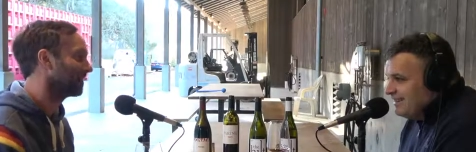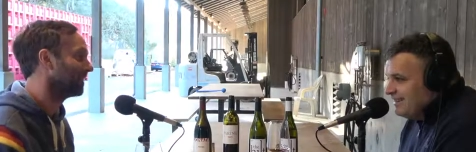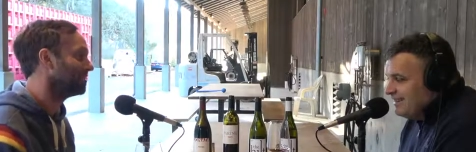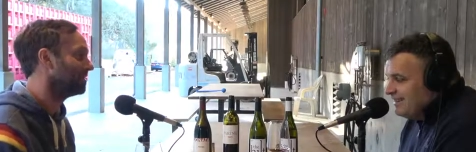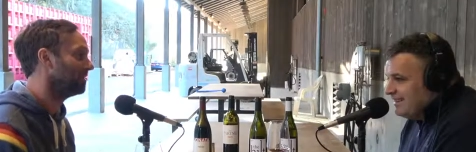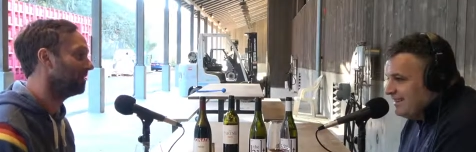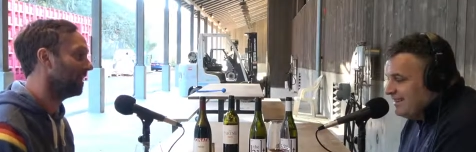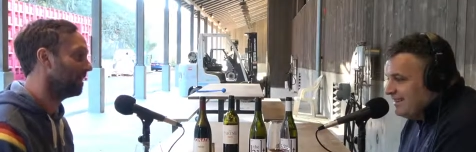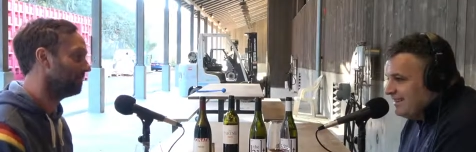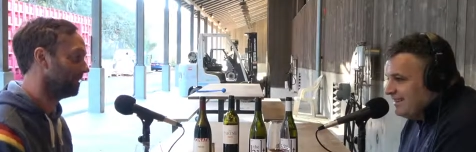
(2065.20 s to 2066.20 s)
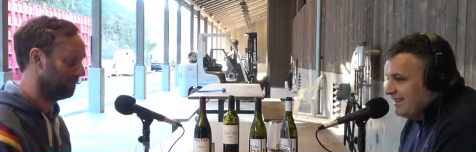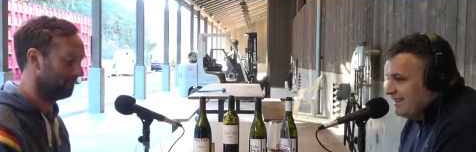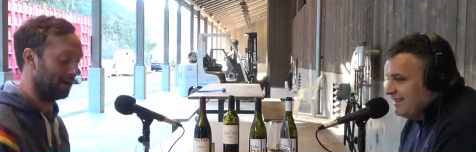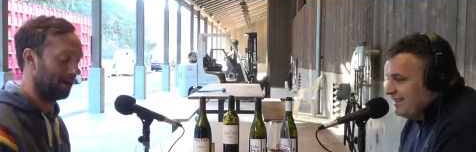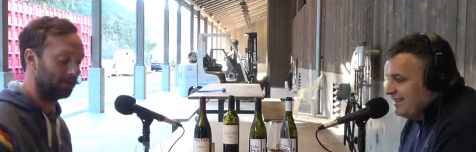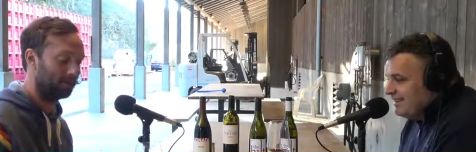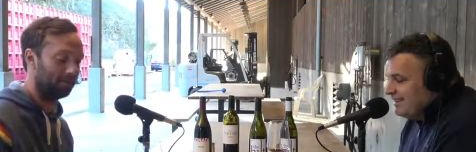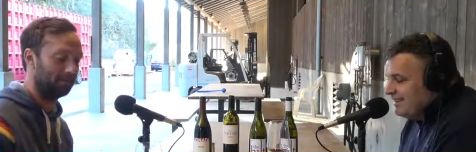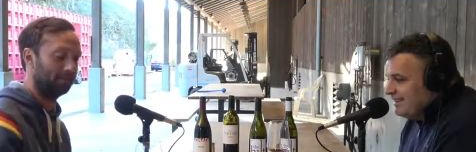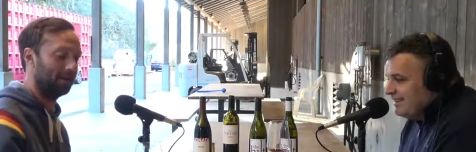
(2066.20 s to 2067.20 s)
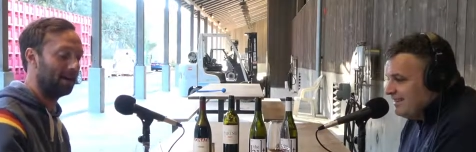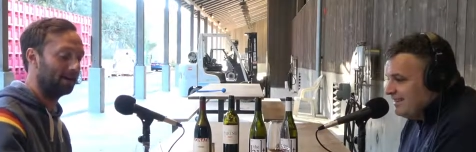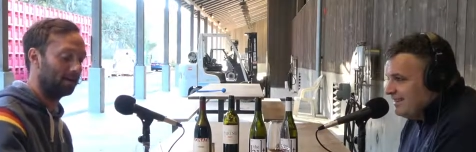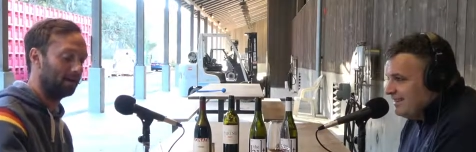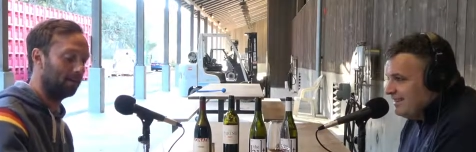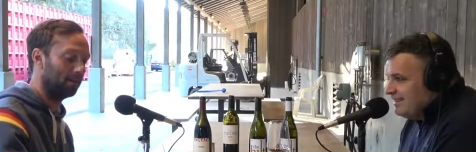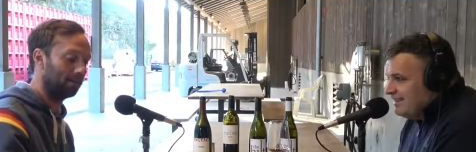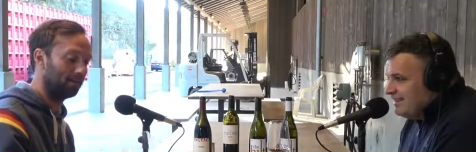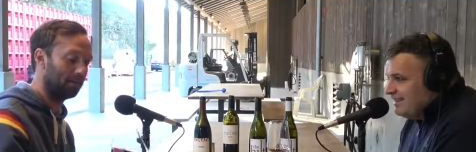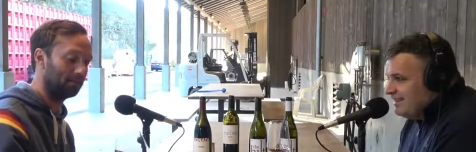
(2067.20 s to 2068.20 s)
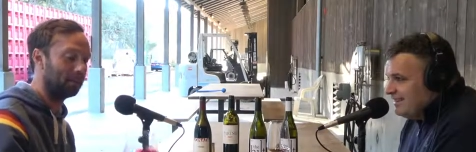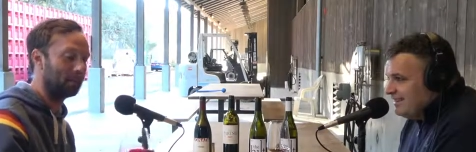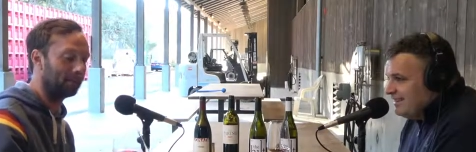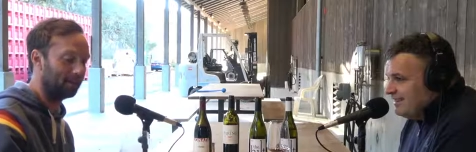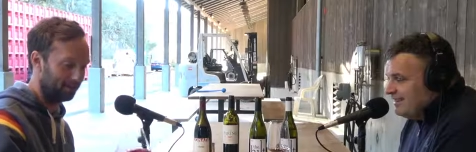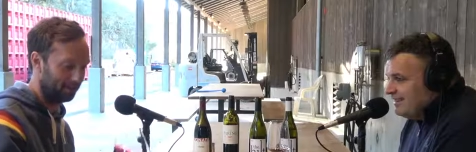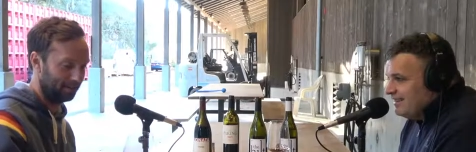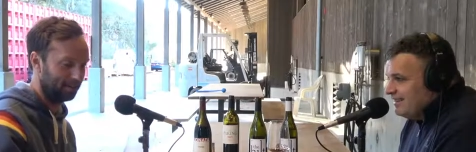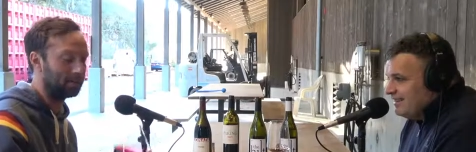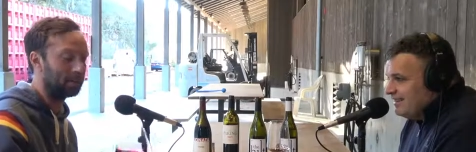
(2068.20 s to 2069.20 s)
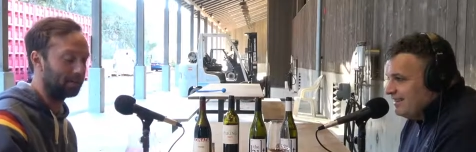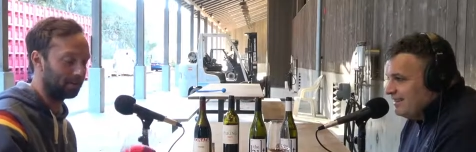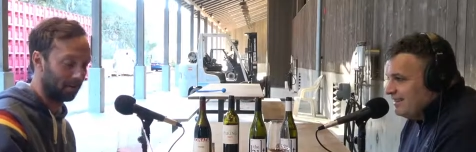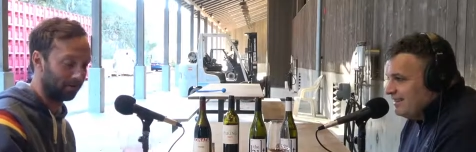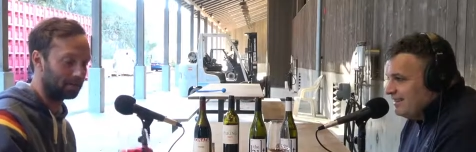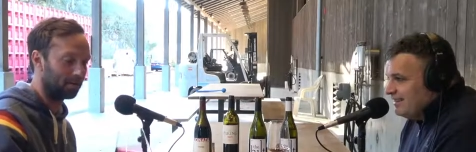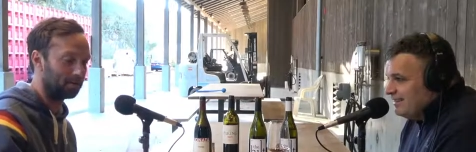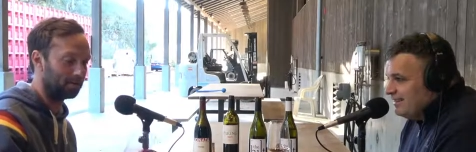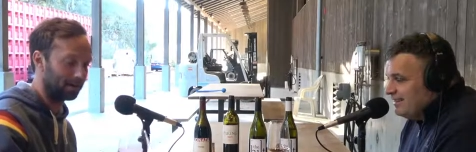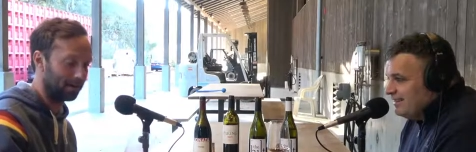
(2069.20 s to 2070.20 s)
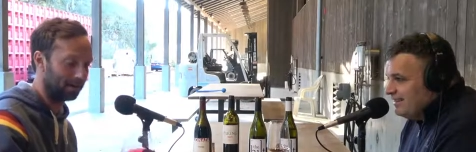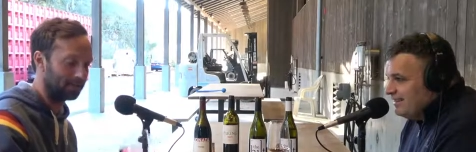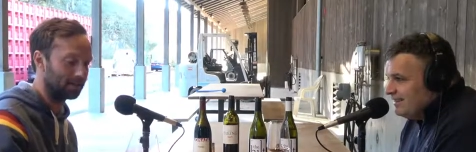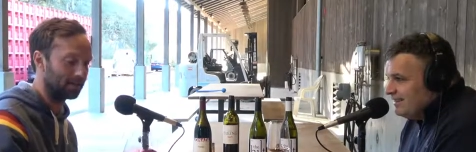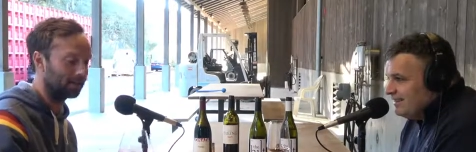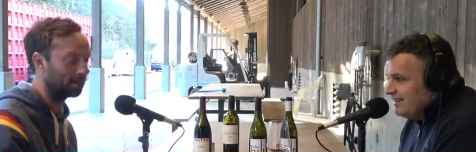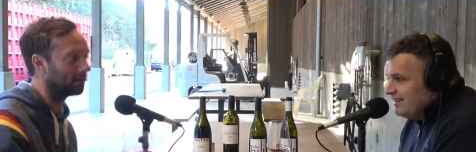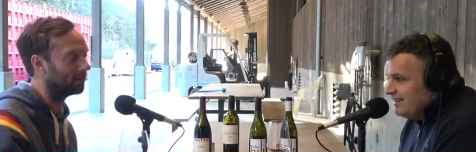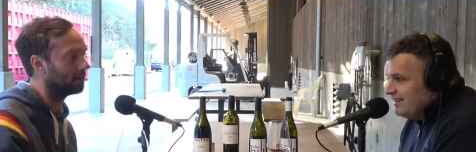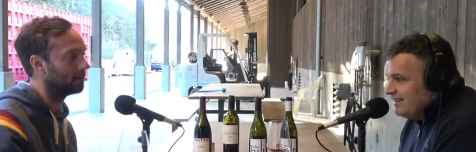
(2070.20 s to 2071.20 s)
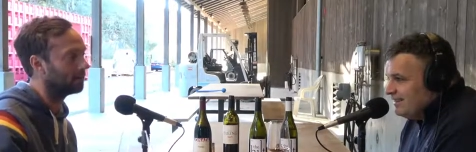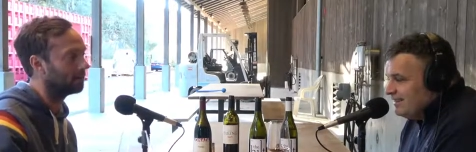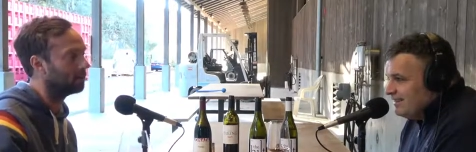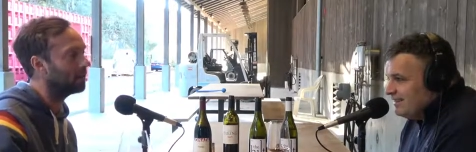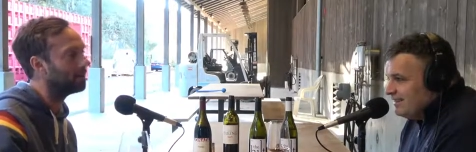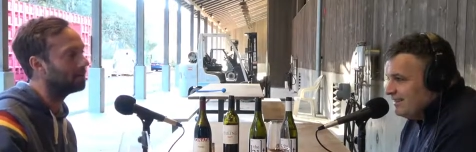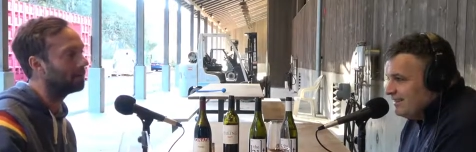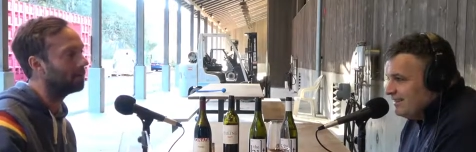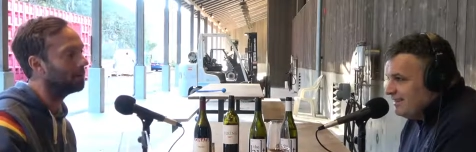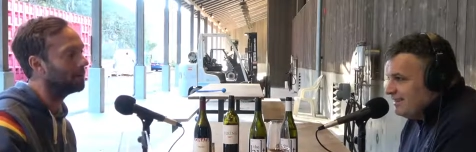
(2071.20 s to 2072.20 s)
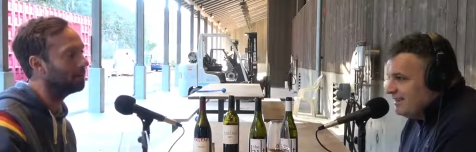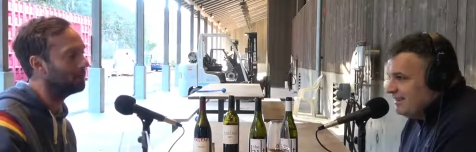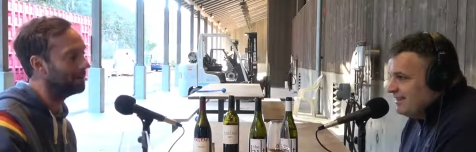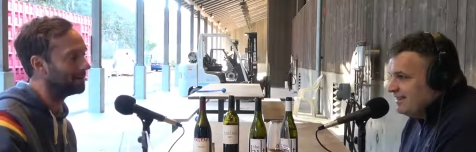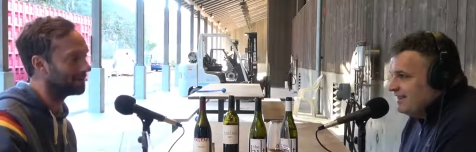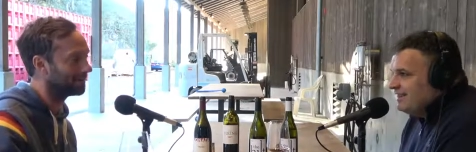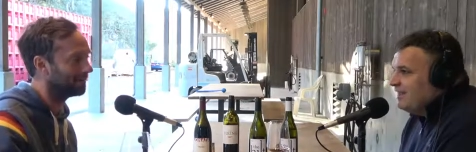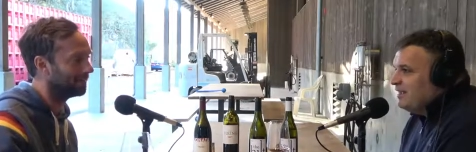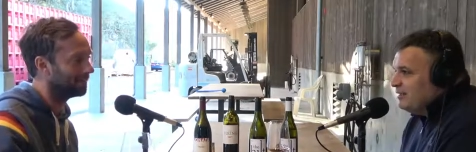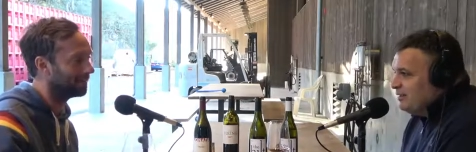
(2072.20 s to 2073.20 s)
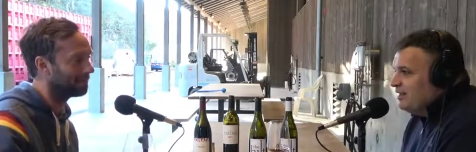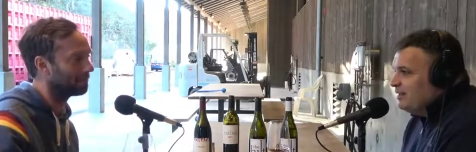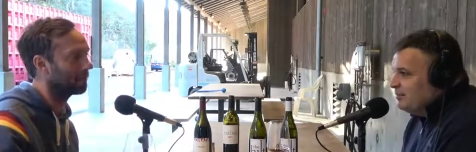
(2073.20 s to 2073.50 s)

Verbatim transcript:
Speaker 1: and she named them after her aunt and mother. And we, I remember at the harvest party one year, I was like, "What happened to Loie and Louise?" Yeah, you're eating